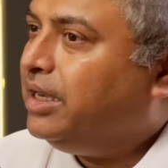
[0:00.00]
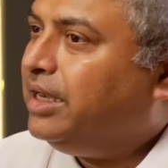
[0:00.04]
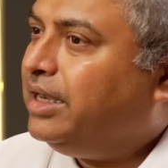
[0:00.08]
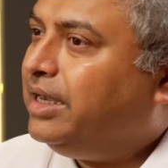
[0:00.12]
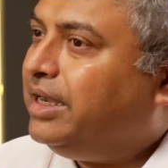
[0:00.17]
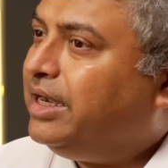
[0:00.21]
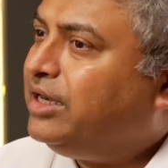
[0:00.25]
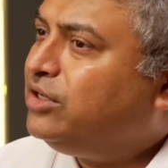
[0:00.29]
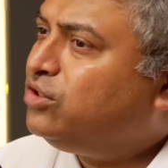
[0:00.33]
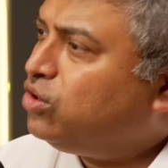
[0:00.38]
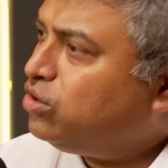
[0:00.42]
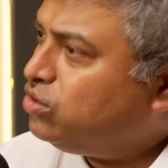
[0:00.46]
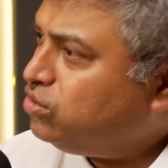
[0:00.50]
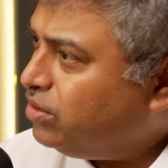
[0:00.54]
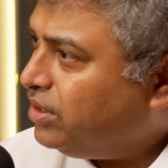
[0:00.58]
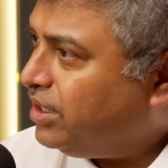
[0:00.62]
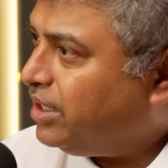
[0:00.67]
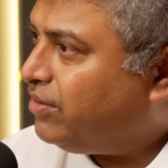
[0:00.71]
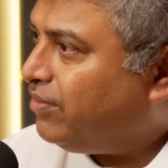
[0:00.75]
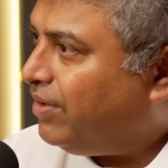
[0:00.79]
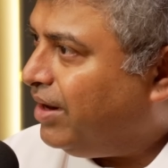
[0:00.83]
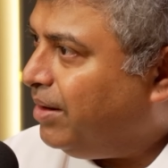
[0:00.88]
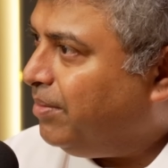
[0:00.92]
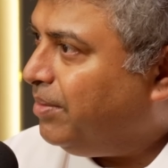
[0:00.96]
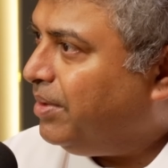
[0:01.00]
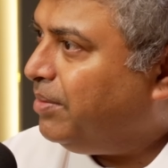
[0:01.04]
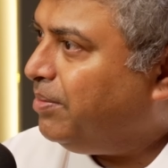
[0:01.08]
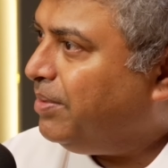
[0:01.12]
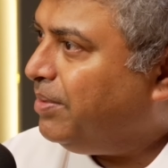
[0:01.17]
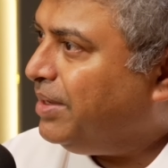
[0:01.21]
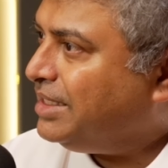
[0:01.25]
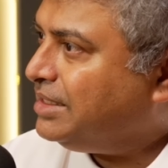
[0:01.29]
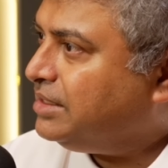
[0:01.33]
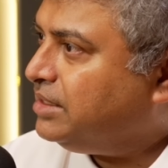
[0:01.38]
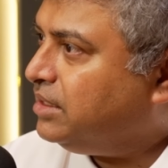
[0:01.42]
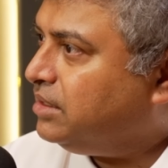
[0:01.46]
It's also a
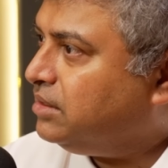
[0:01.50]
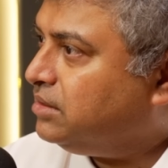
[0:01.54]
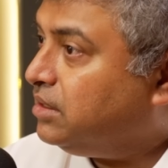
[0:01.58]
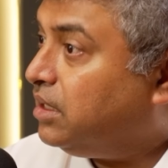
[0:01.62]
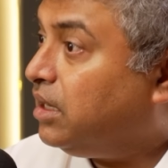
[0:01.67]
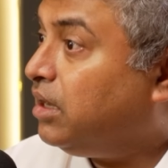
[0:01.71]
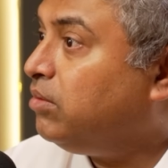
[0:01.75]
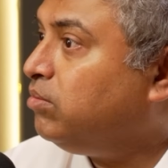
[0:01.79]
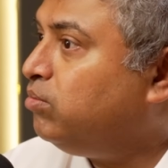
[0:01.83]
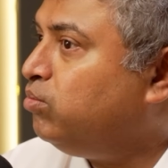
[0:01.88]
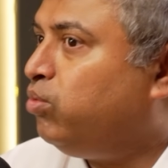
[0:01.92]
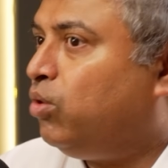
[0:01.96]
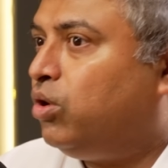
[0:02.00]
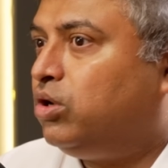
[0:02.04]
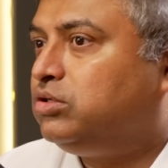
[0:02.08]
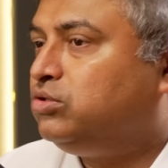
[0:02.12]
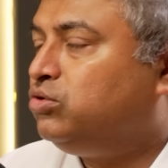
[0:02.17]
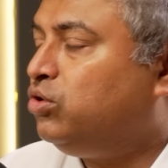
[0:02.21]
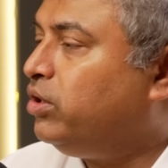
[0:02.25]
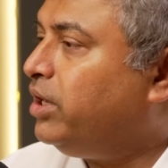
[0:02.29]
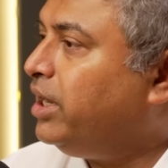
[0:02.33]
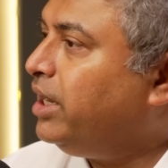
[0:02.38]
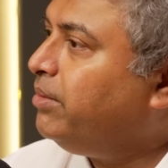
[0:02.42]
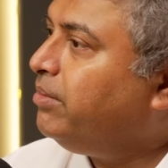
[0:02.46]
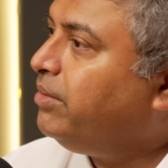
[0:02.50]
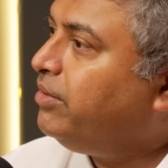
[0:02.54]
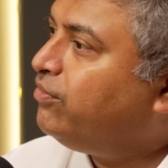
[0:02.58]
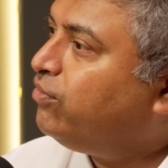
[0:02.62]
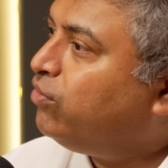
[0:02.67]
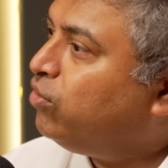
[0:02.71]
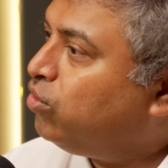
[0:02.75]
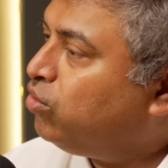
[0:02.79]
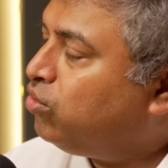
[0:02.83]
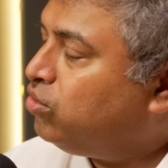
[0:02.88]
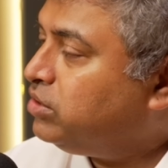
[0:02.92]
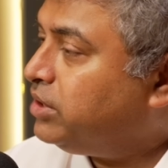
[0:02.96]
requirement-based thing. Saying, boss, you're telling me
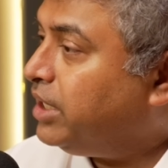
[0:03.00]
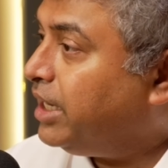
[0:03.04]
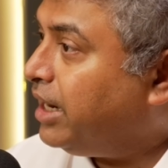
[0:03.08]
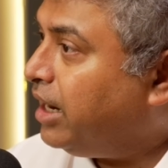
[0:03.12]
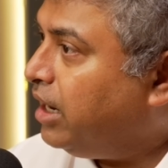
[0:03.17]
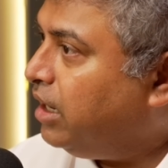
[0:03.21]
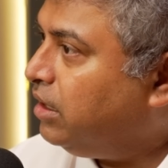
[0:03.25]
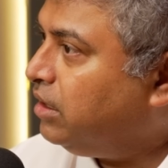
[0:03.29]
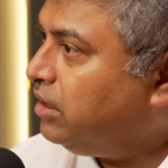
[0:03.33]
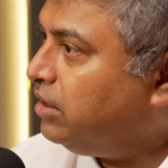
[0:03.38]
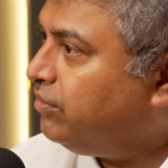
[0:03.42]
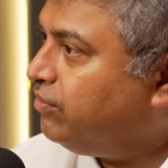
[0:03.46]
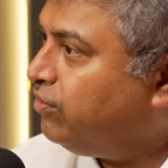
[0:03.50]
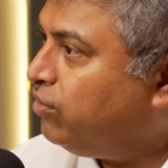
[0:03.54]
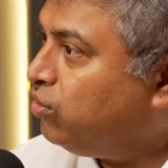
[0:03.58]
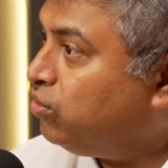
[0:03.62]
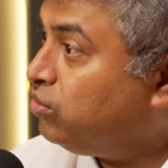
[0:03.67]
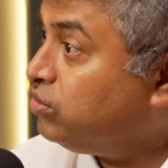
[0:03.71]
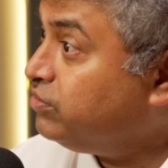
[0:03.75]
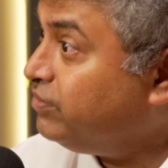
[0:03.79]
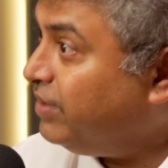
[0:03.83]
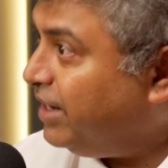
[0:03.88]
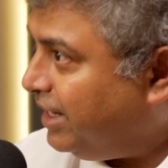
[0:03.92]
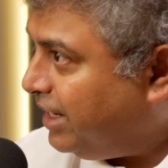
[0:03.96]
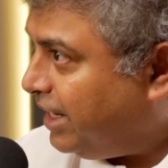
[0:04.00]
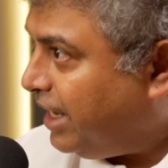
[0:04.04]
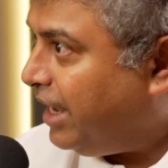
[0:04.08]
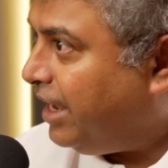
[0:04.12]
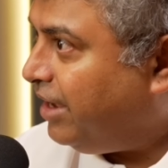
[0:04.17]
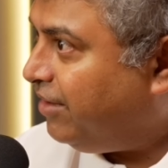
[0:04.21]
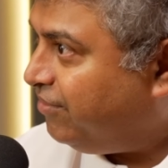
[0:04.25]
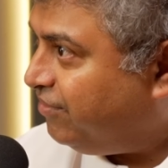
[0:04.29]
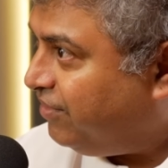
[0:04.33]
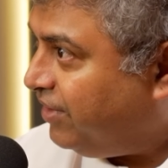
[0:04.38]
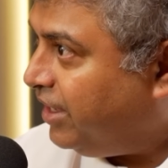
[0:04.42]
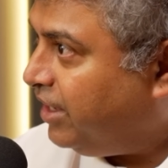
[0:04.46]
4 crores, I can't earn 4 crores. Wait, I
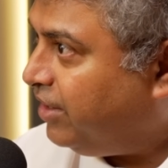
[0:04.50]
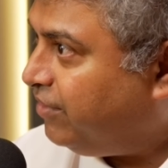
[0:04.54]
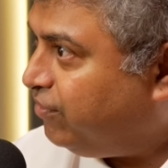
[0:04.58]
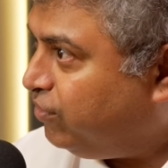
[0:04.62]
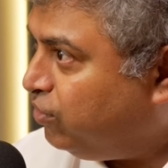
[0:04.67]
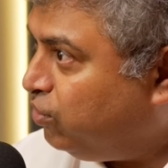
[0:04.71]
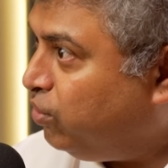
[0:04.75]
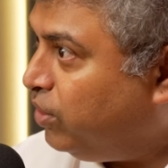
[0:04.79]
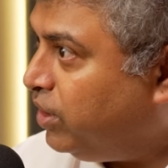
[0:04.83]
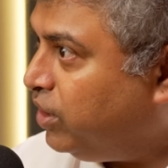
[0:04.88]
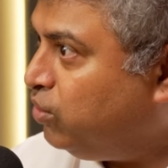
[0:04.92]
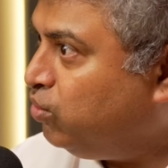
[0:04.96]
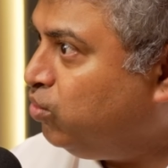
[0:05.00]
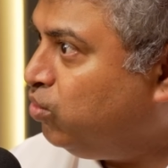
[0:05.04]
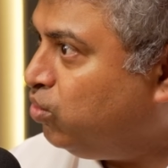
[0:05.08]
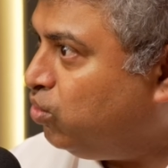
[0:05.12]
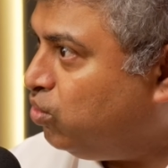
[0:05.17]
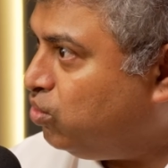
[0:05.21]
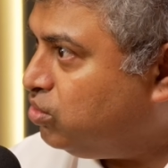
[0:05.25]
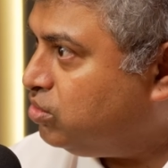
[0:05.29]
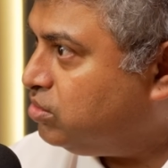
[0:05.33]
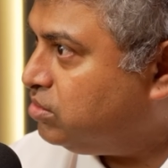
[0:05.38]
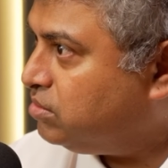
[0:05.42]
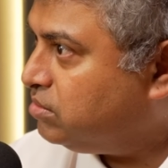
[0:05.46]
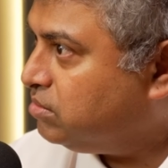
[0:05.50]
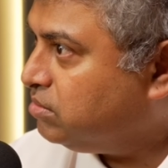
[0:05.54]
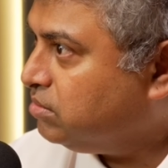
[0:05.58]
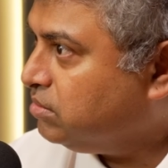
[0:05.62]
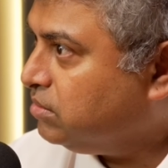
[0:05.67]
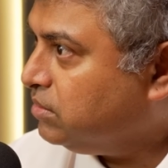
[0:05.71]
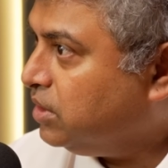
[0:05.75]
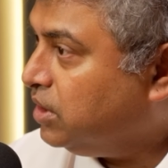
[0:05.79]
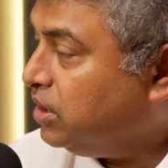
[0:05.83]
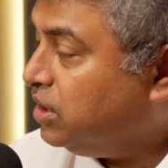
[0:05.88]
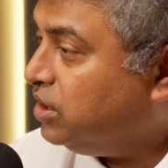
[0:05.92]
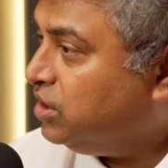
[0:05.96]
have fire for you at 2 crores.
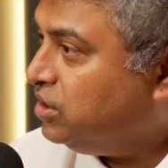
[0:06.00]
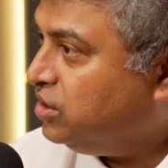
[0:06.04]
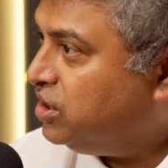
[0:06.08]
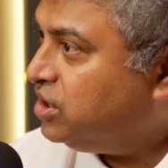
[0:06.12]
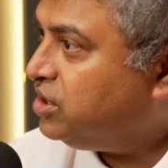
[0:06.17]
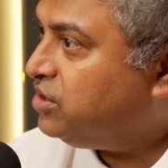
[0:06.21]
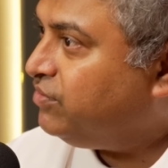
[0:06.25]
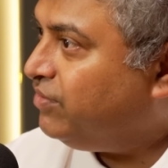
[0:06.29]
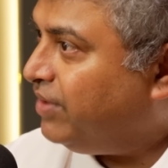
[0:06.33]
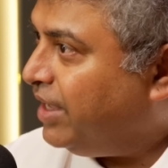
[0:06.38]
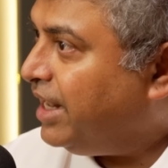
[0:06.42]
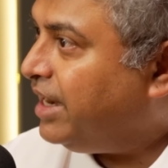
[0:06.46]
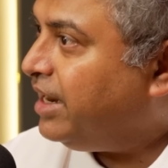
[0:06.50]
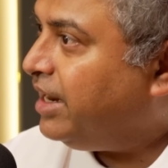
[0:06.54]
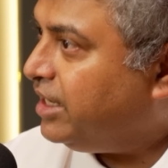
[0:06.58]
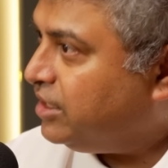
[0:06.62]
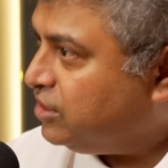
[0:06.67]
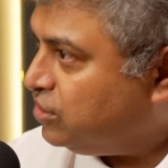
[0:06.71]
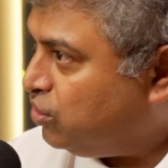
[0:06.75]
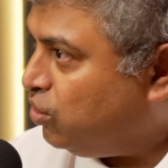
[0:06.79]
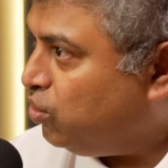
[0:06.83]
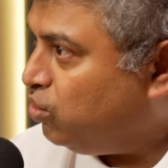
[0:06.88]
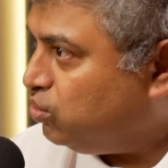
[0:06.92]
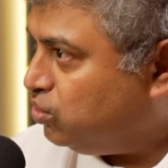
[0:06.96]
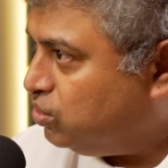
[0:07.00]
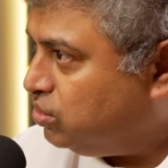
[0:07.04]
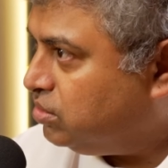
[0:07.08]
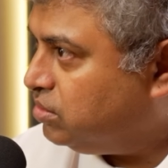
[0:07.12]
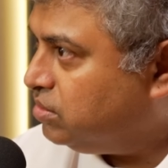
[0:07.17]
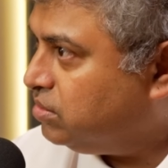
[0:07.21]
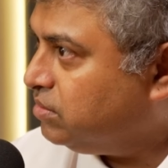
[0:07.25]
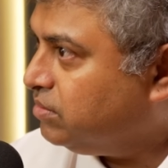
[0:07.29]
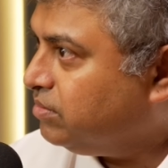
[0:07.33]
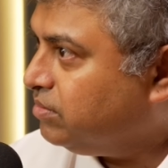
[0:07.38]
Just wear less clothes.